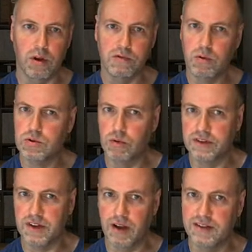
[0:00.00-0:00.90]
real talk
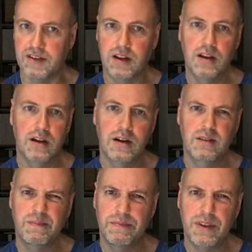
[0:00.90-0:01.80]
starts,
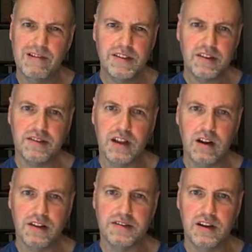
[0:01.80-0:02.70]
there is still
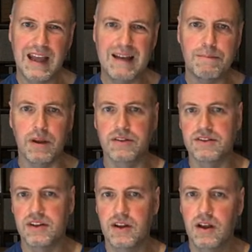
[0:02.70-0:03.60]
a certain
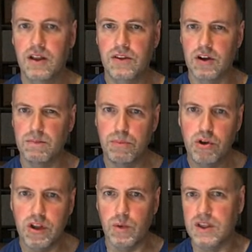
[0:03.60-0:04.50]
ambience that can put
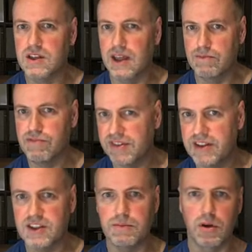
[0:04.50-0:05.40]
you into that
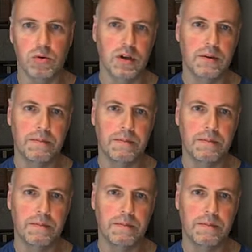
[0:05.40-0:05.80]
presenter mode.